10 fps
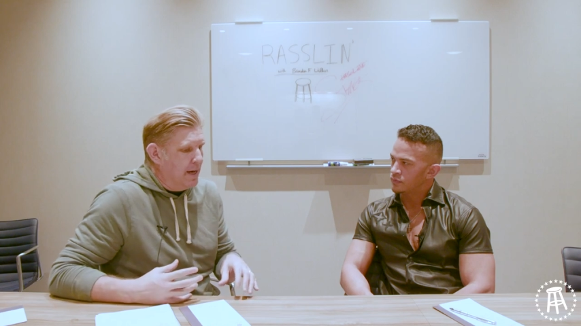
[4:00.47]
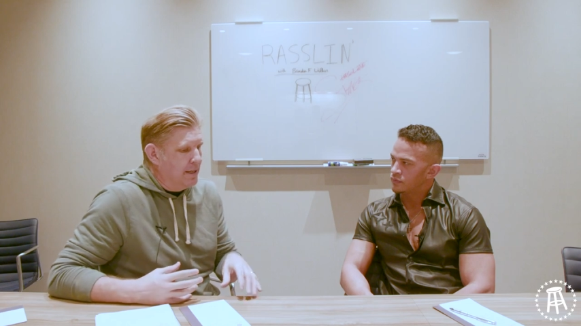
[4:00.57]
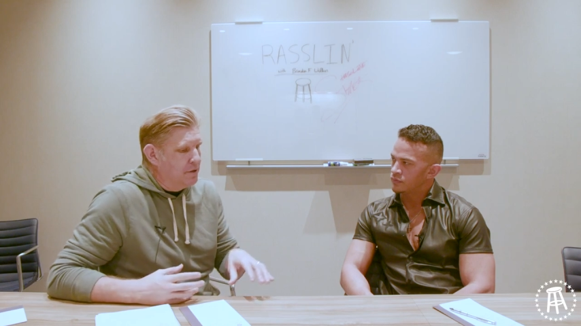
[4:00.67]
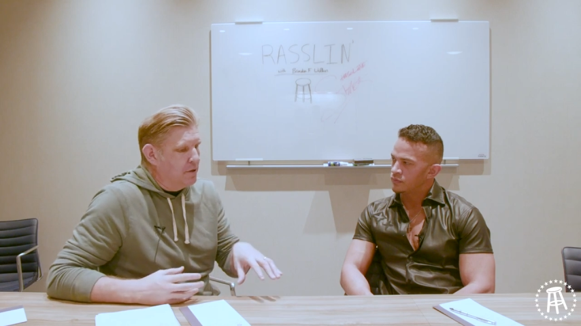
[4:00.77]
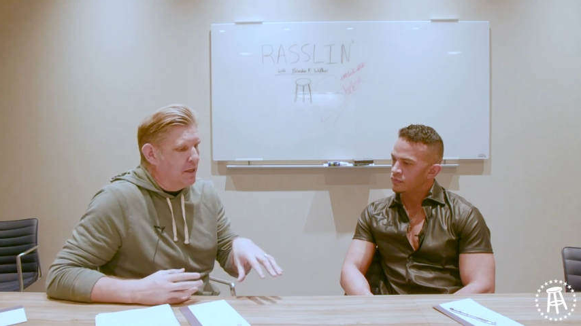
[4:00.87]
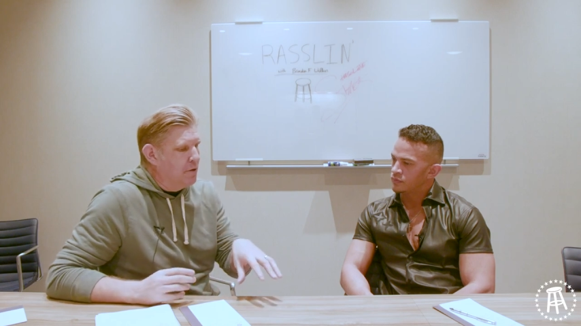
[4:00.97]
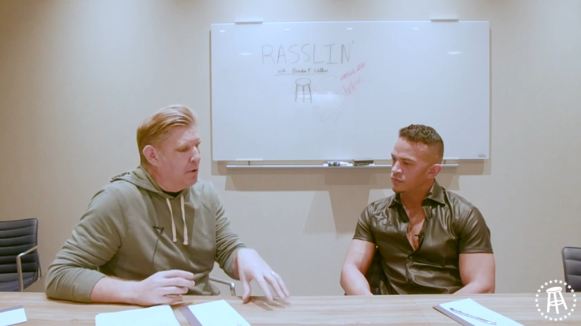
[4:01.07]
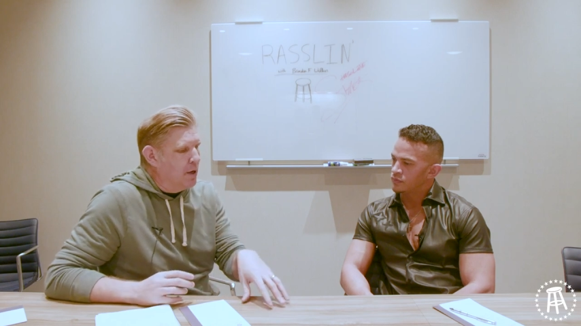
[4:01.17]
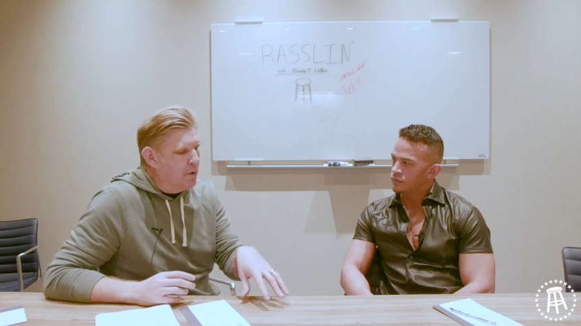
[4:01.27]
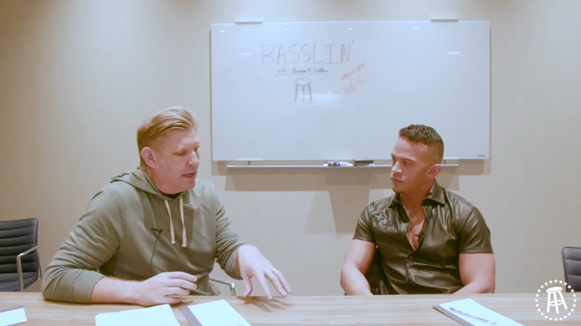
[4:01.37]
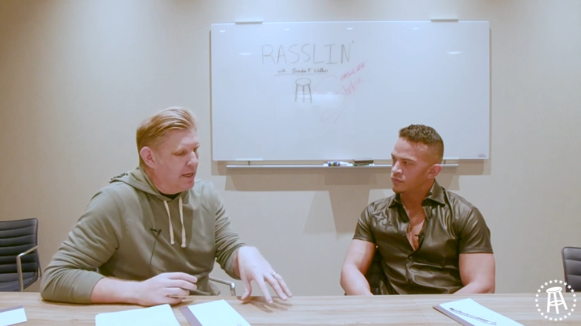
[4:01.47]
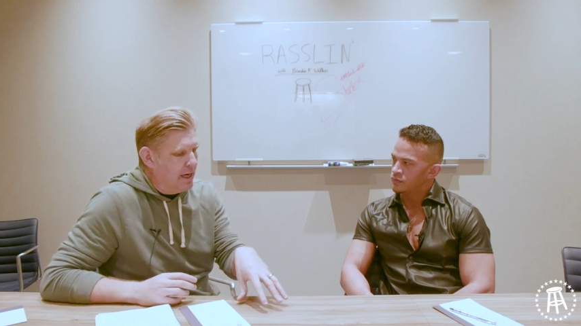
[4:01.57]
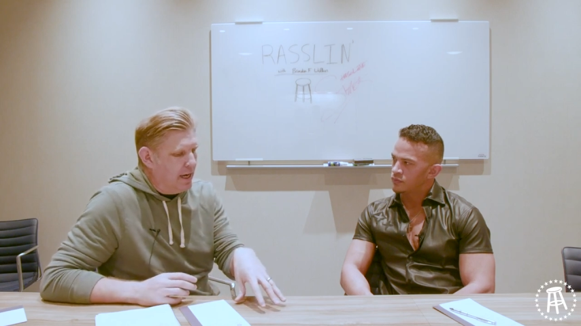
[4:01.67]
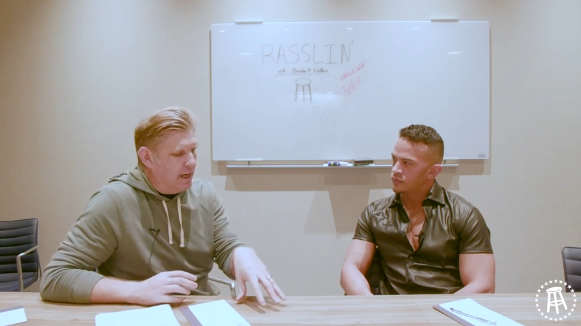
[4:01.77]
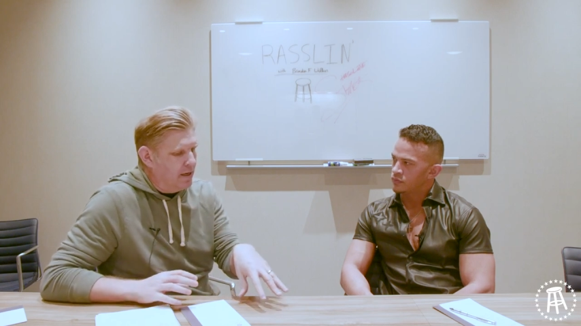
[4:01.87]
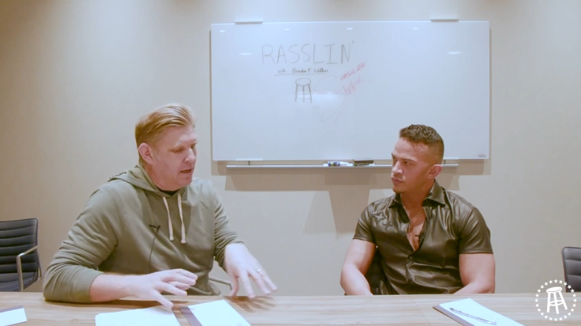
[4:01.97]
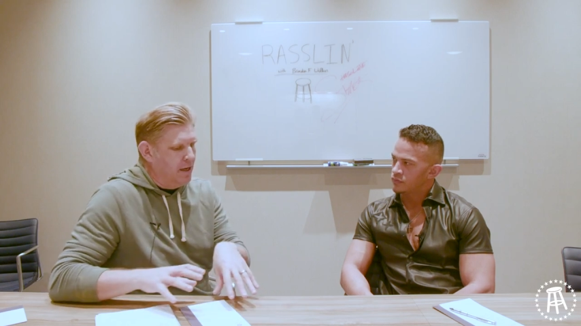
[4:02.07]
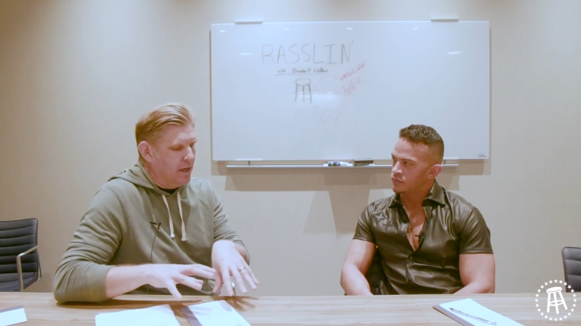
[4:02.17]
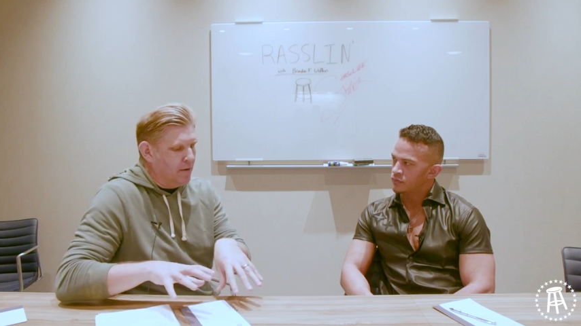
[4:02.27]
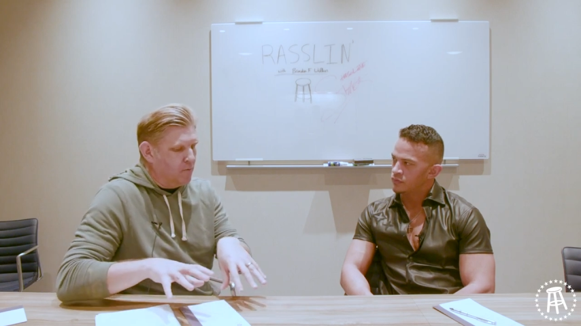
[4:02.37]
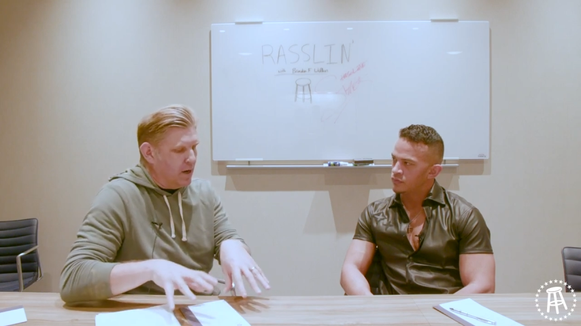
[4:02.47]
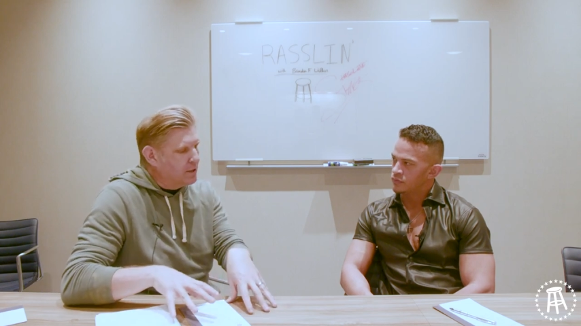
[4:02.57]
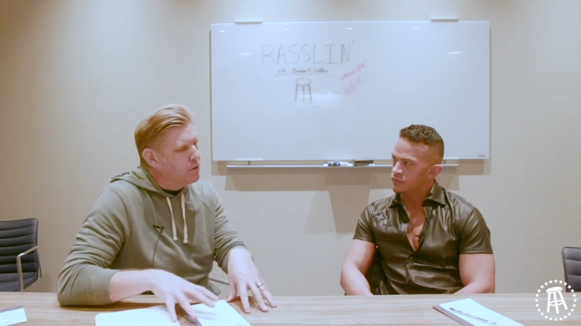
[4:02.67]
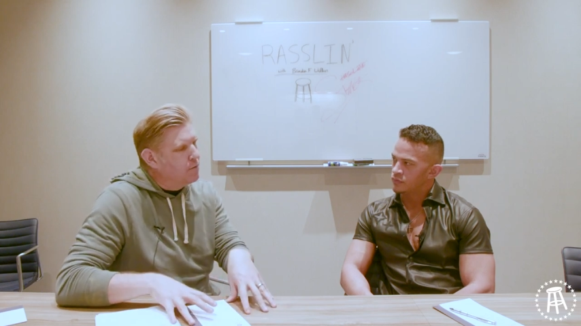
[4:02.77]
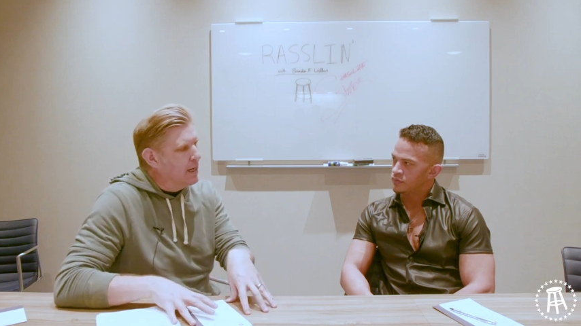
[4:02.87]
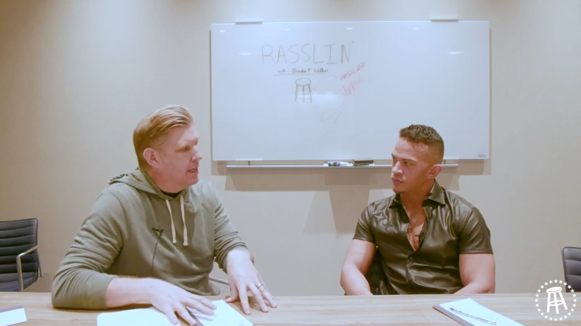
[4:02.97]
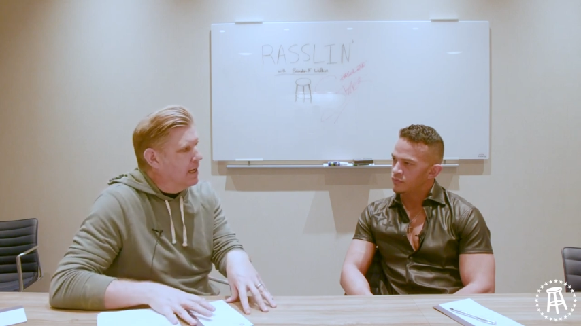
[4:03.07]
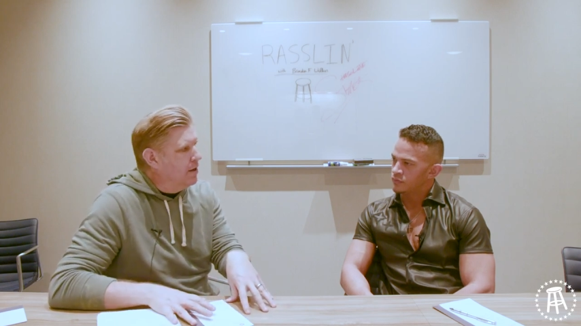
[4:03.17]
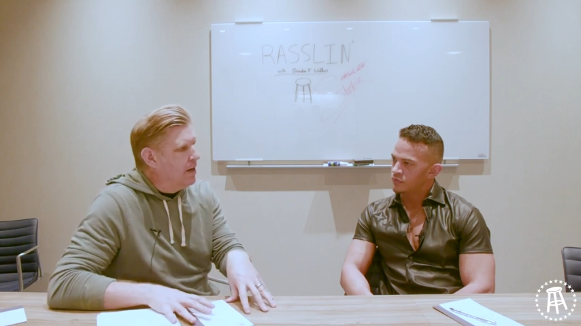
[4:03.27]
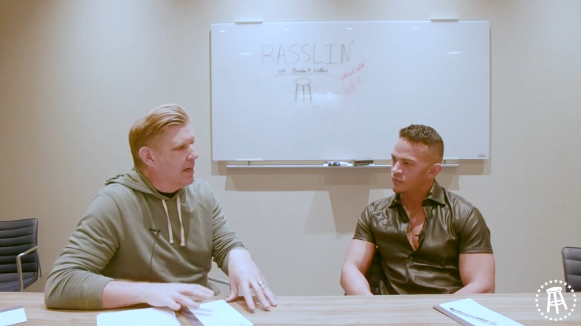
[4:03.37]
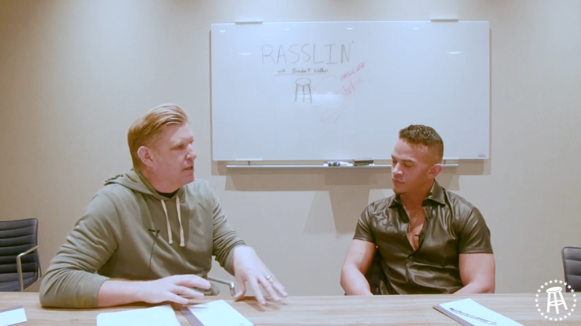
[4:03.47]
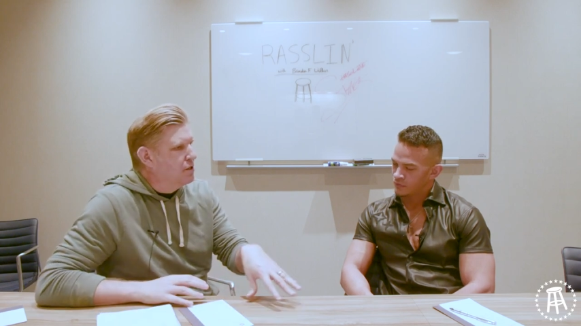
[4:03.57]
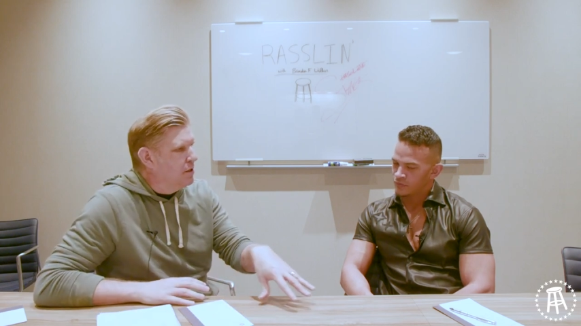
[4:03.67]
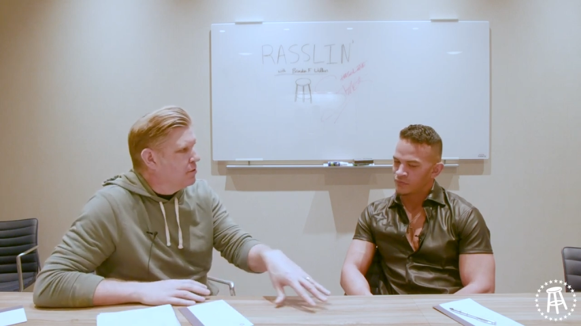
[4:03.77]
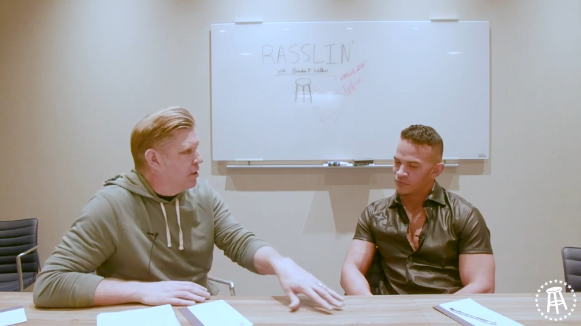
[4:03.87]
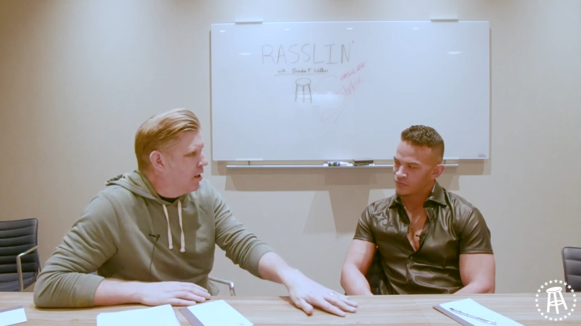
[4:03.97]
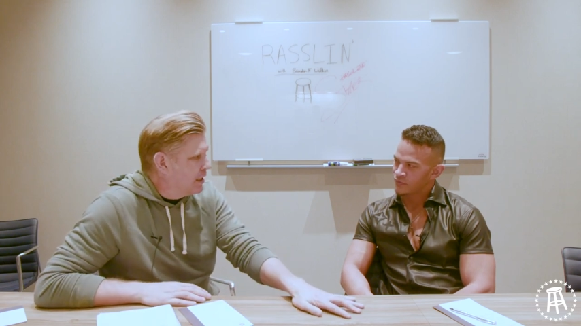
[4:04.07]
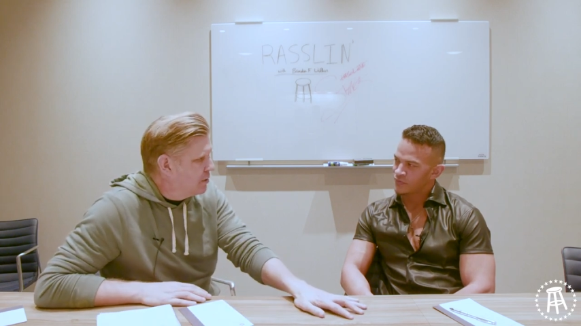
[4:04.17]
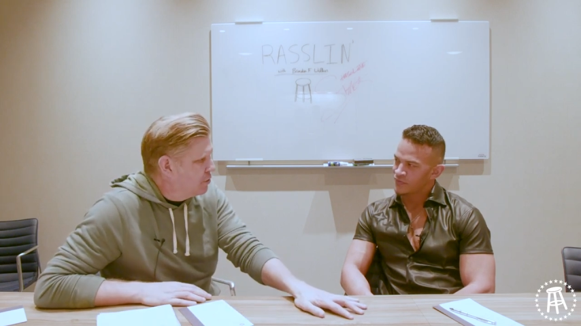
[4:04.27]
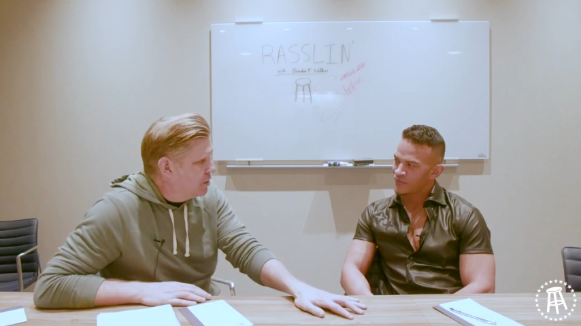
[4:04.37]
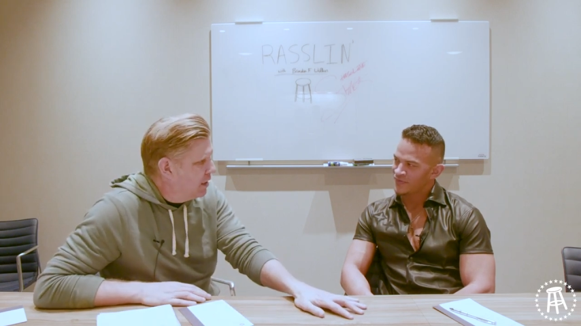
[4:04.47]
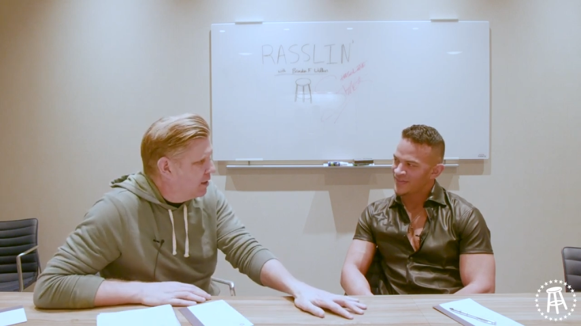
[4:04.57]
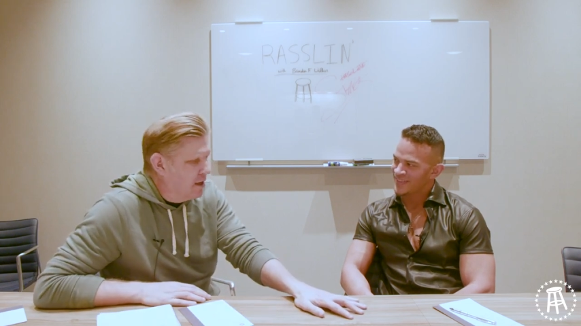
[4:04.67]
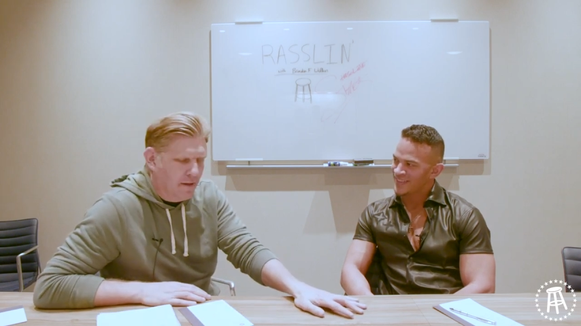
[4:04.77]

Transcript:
Speaker 1: out injured and you know he can't wrestle right now and he's still talking shit.